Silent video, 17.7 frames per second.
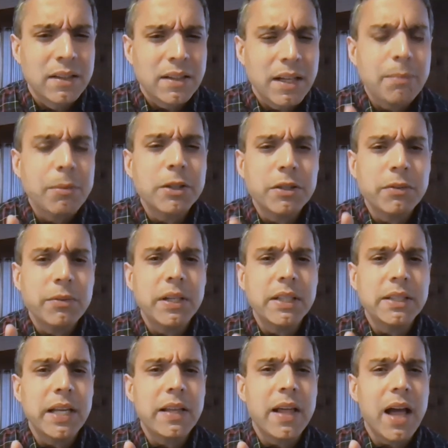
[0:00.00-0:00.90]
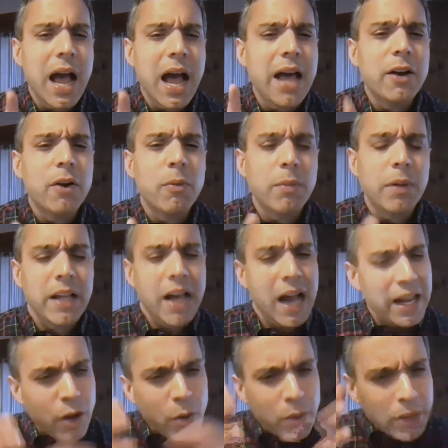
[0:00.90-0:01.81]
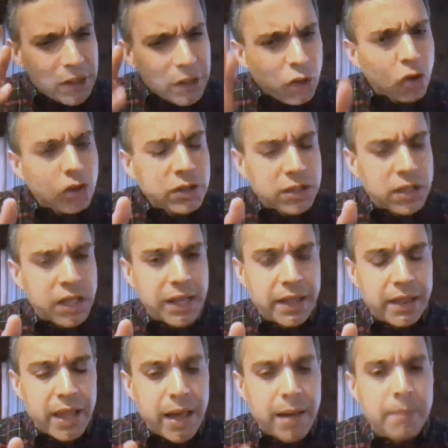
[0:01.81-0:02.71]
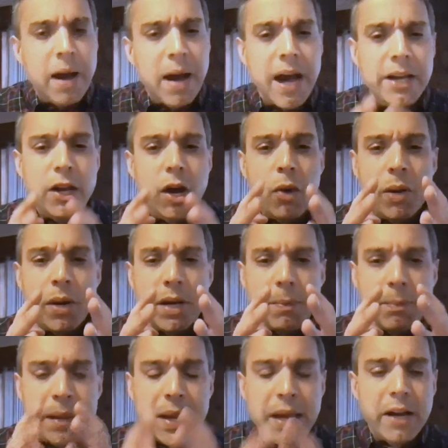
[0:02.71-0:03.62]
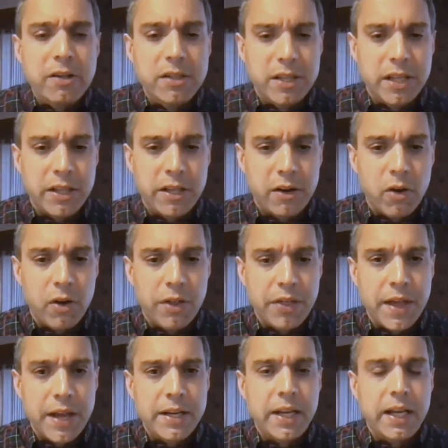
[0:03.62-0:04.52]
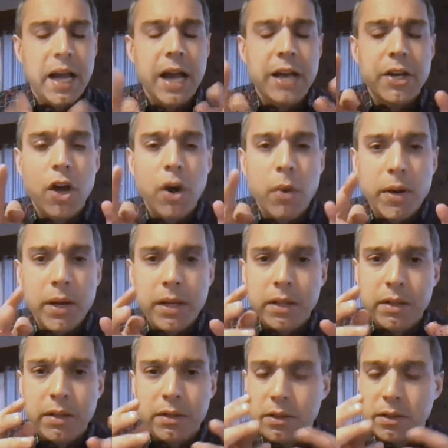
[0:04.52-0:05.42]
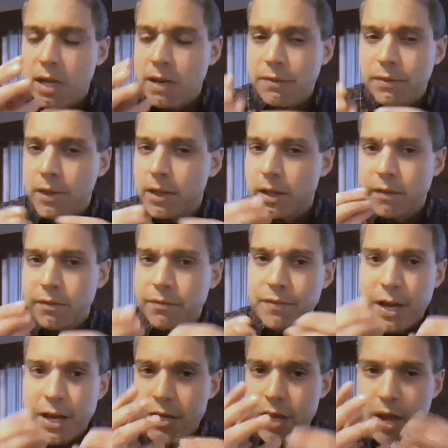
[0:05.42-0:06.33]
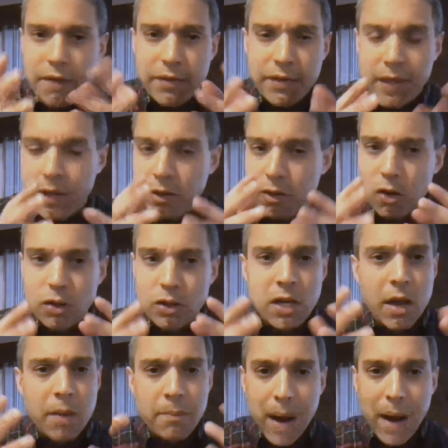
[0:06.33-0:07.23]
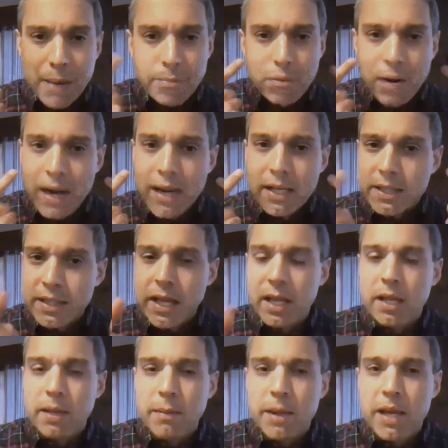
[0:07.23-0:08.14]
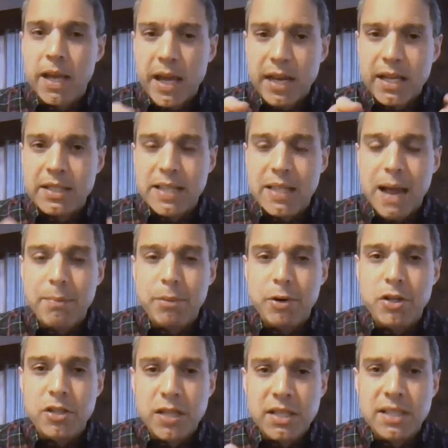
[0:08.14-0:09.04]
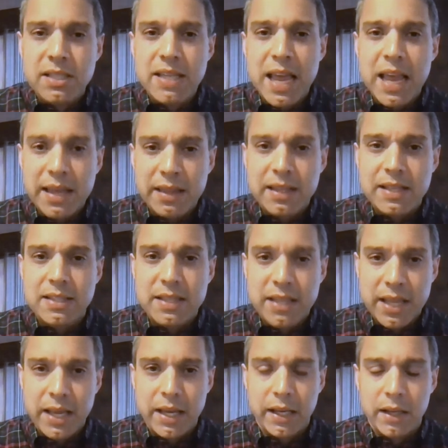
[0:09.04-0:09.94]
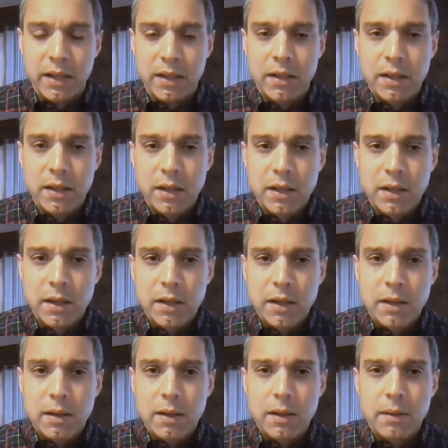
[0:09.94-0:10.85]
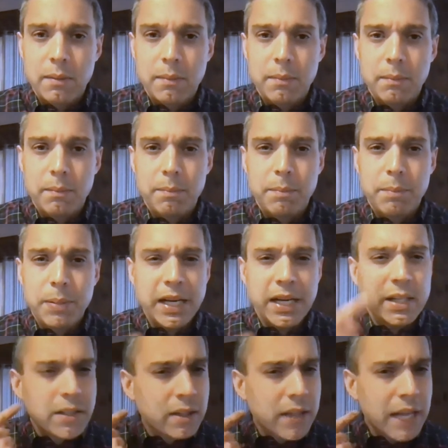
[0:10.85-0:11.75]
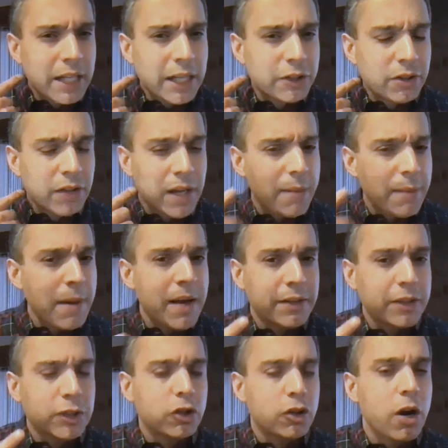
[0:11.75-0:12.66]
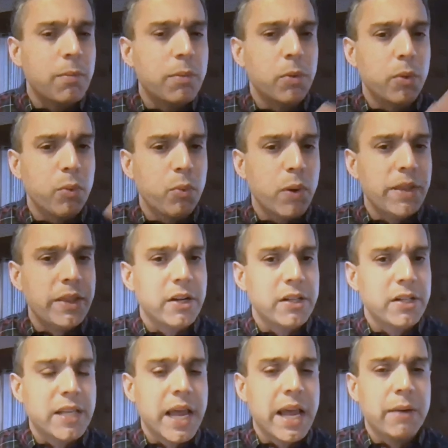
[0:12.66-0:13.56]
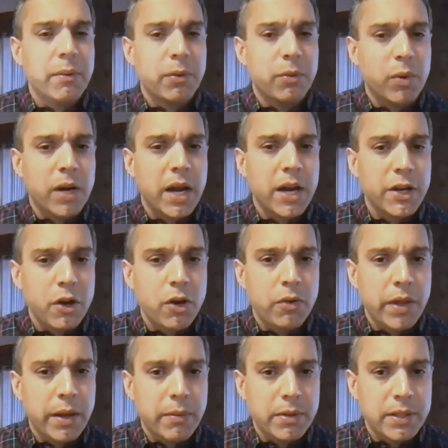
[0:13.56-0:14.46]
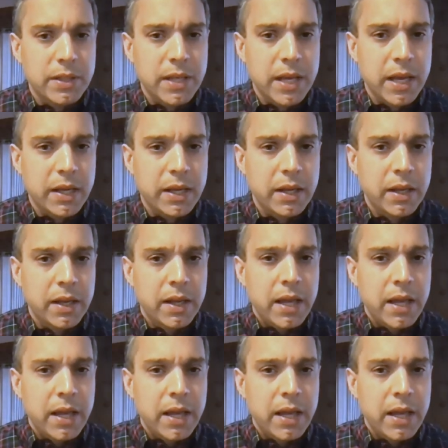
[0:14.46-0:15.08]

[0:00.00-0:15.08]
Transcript: That person really say that? I know it looks like them. I know it appears that they're authentic. I know it's definitely the face, everything looks, my brain is telling me it is that person saying this thing. But intellectually, I'm having trouble with what they're saying, with what I know they would say.